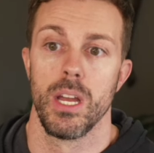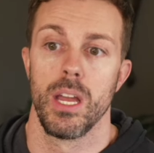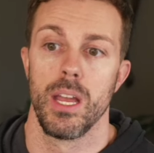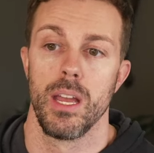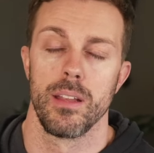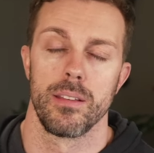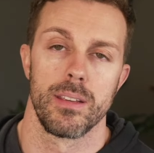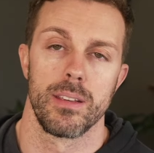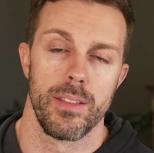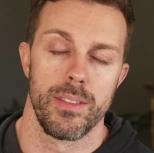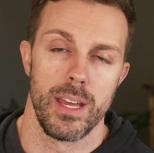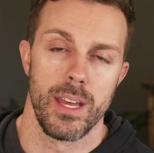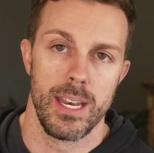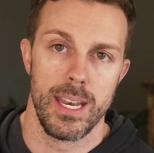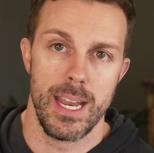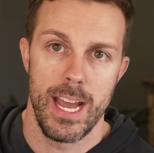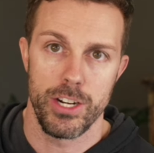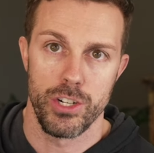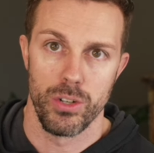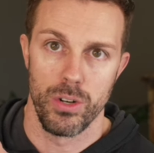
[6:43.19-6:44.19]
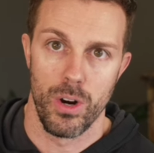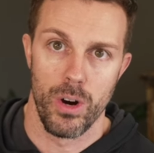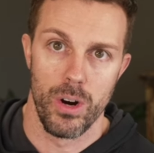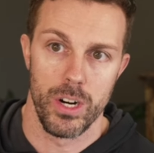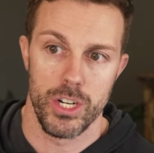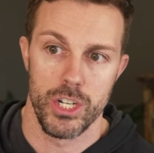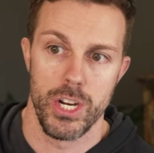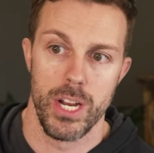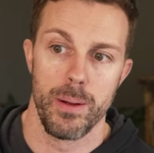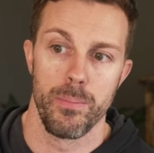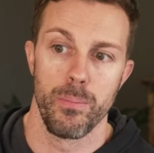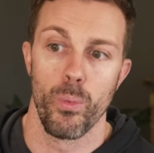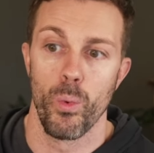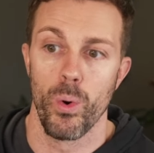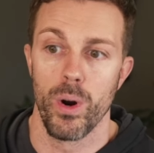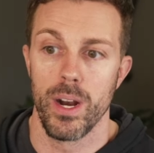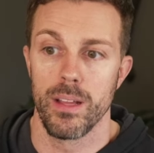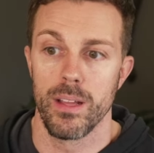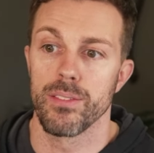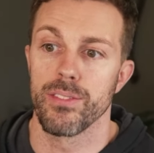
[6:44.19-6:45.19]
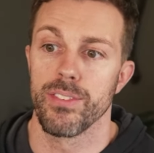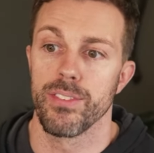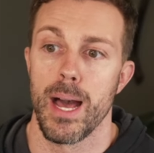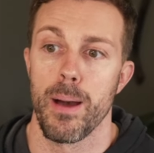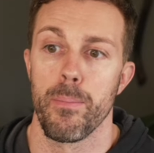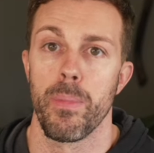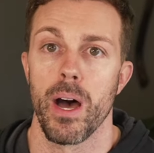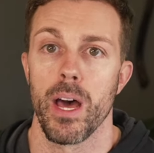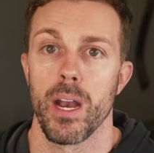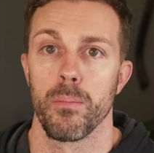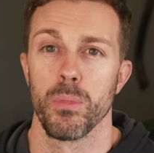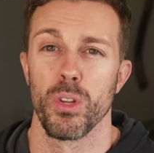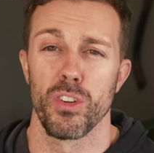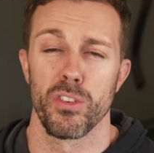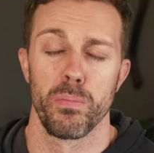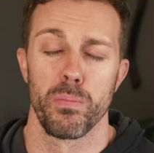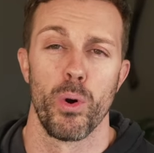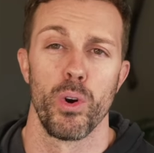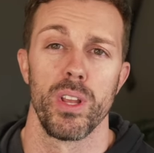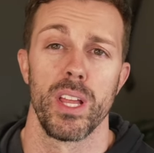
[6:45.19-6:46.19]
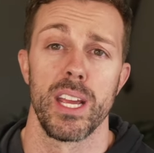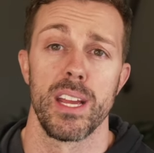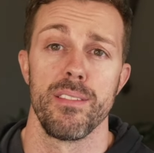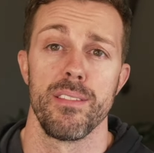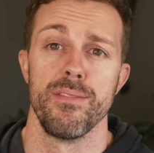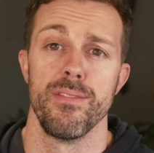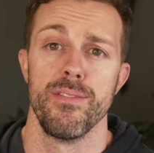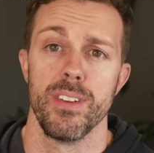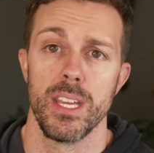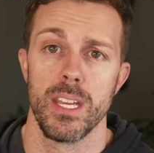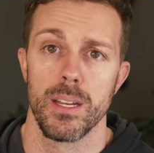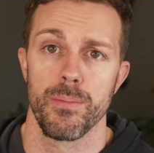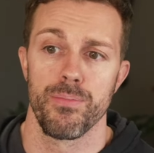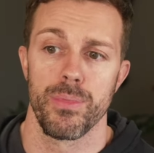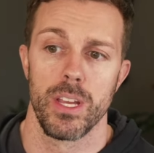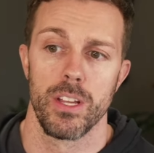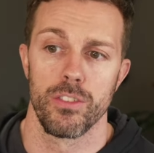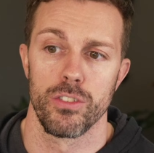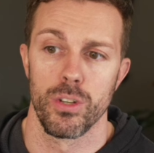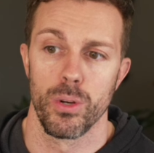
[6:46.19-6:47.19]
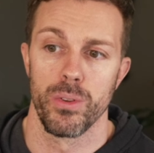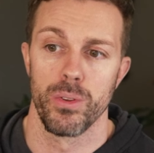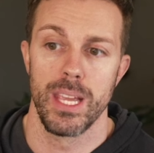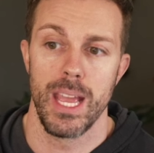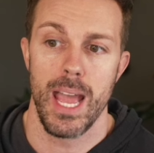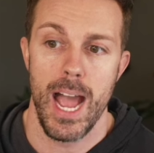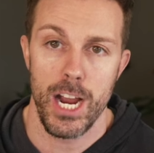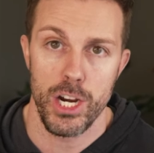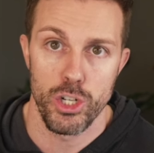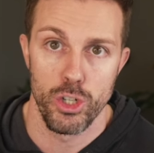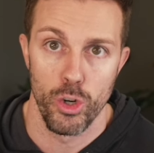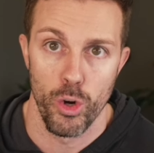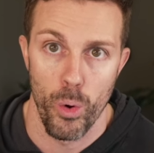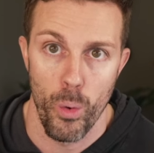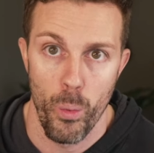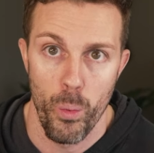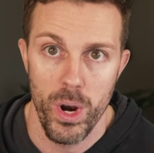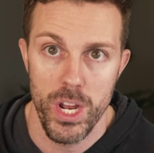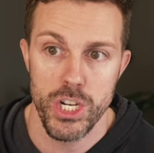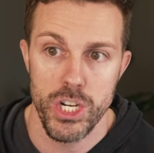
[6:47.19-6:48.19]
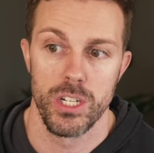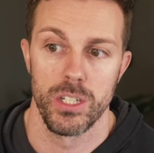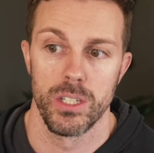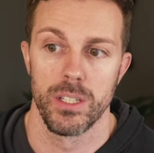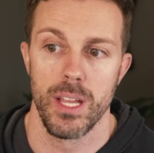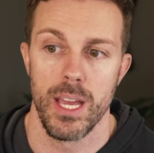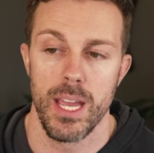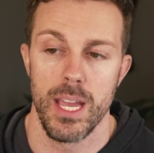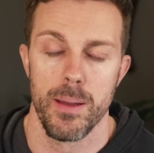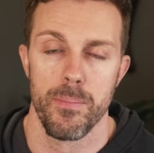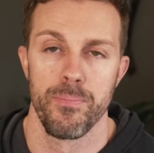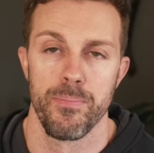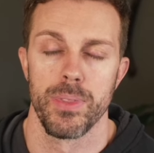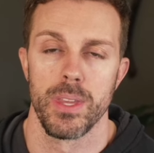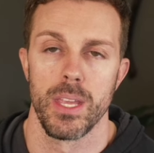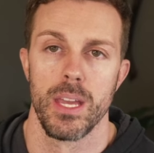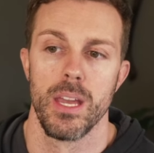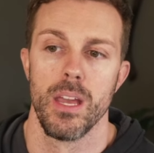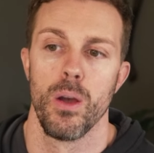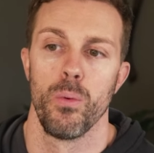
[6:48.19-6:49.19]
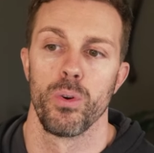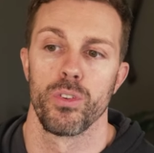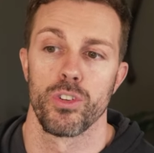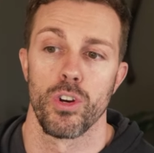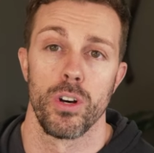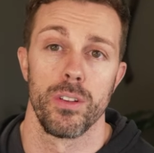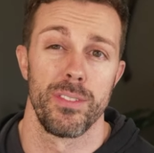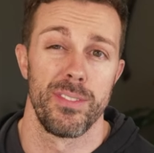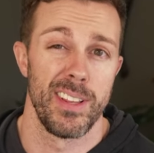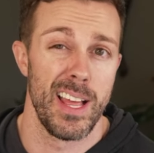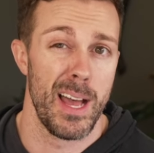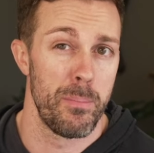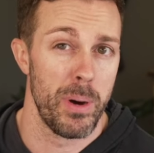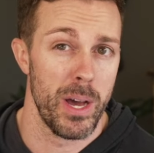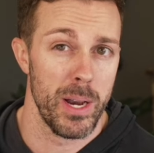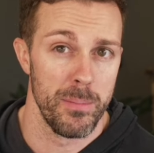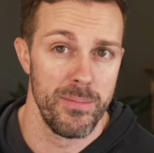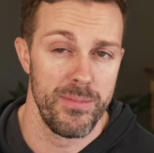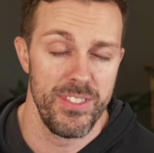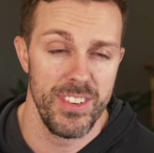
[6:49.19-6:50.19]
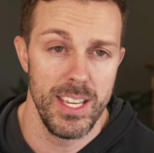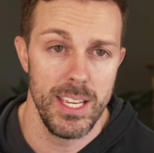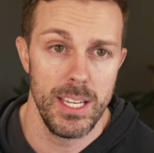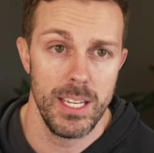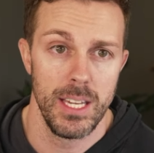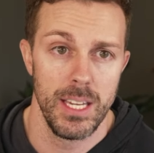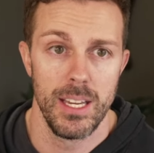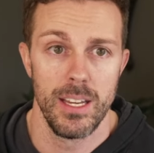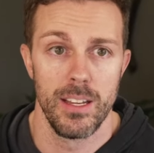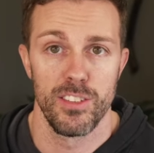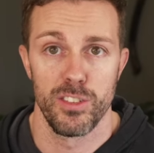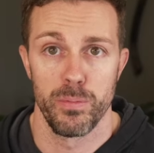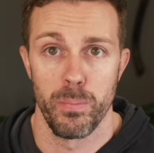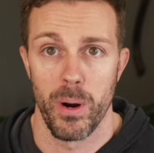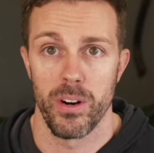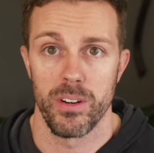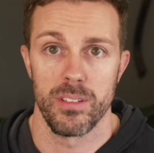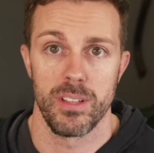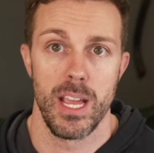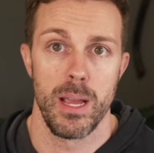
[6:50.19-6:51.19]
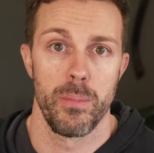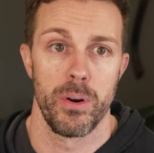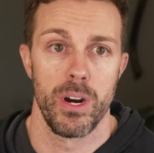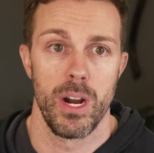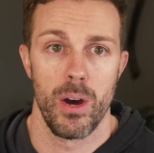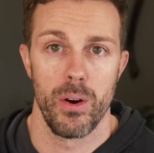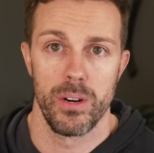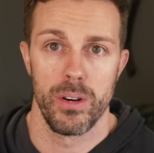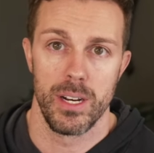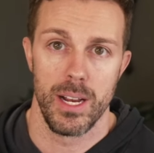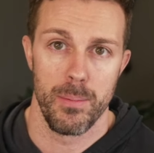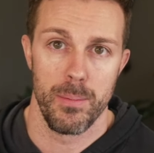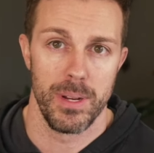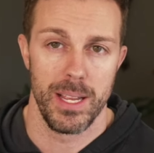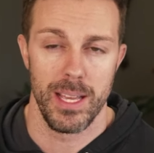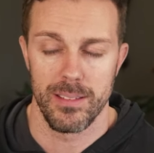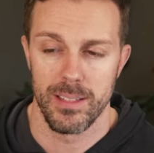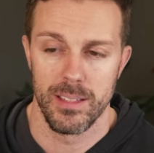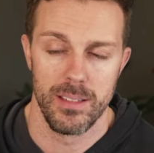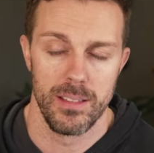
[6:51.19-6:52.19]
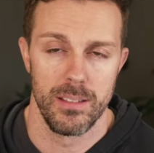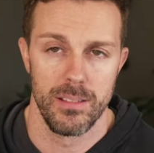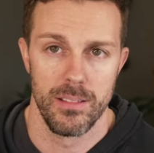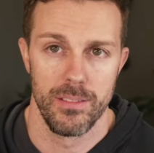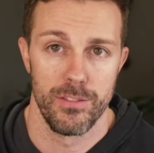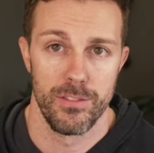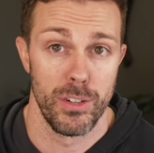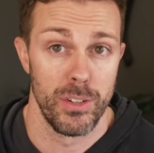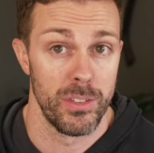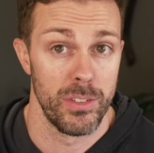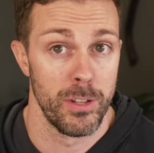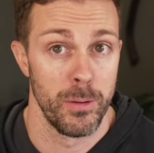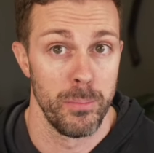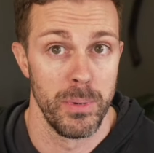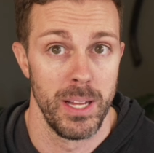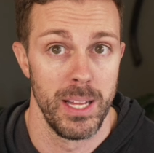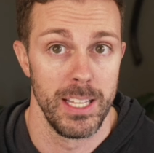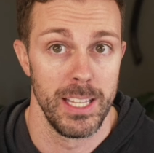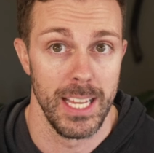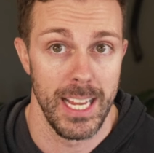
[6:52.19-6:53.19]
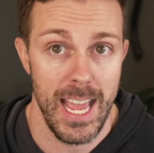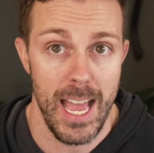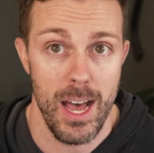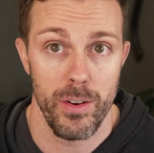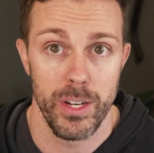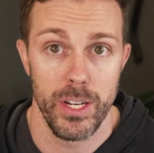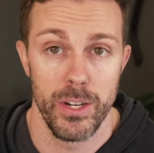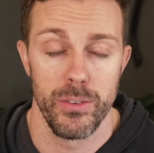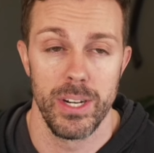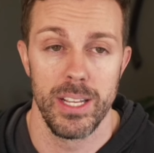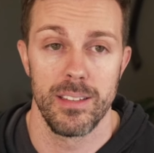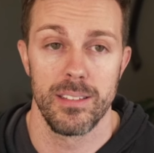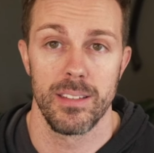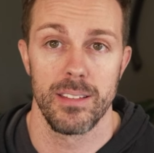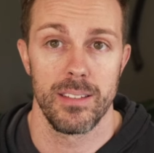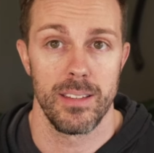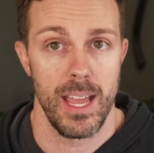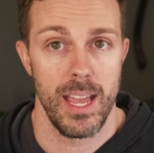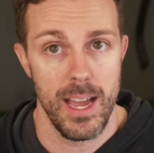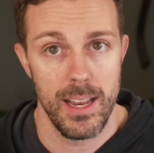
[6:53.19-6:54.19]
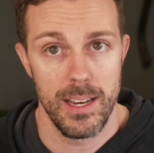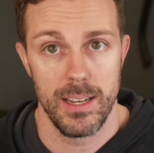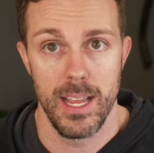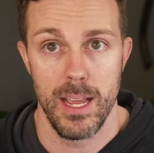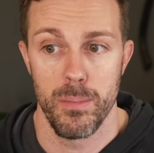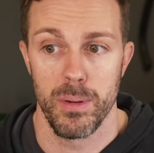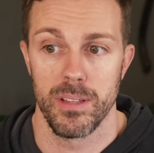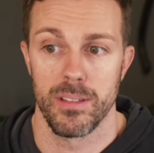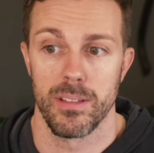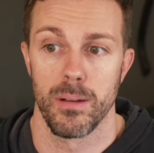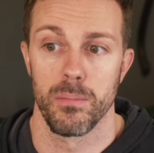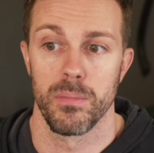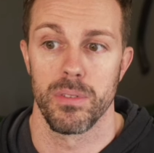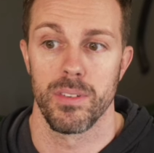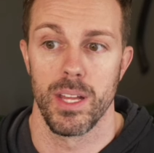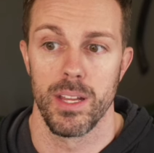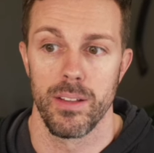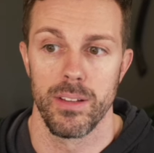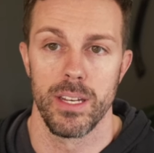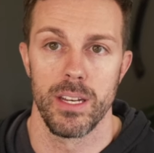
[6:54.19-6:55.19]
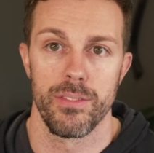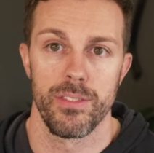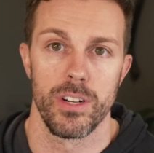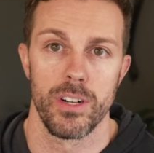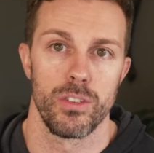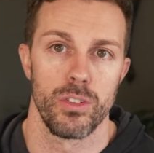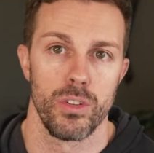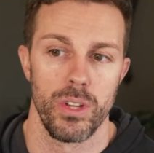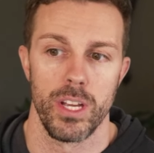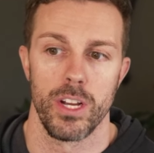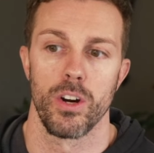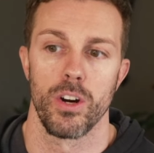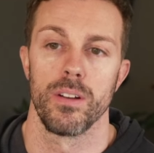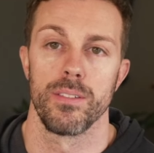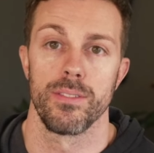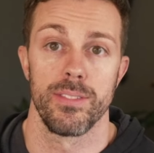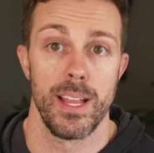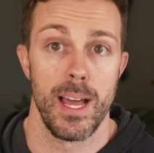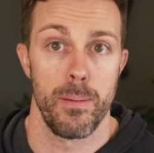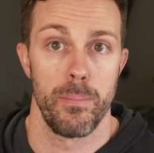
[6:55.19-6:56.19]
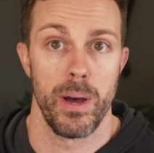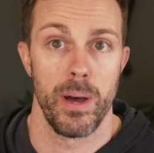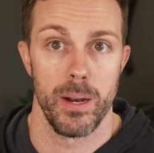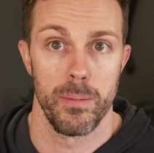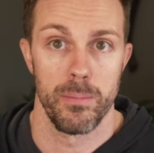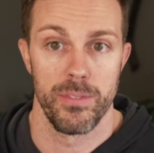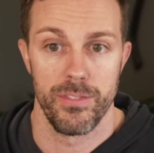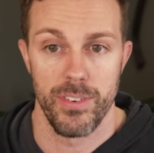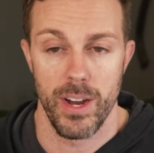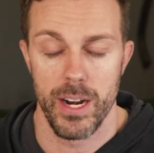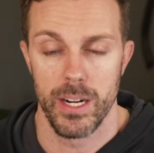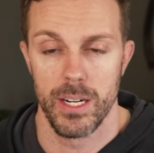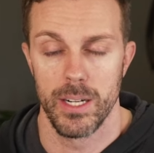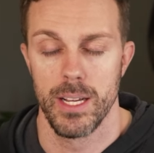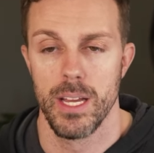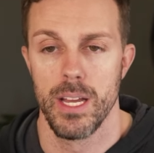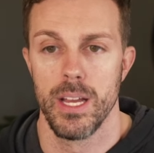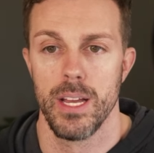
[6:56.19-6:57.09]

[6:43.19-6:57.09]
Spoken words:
It's got that natural arc shape, whereas flat bottom looks more like a V. And so the actual original name was called flat bottom V. Sparks came around, and I'm guessing for some legality reasons, they had to name it something slightly different, so they call it flat bottom fire.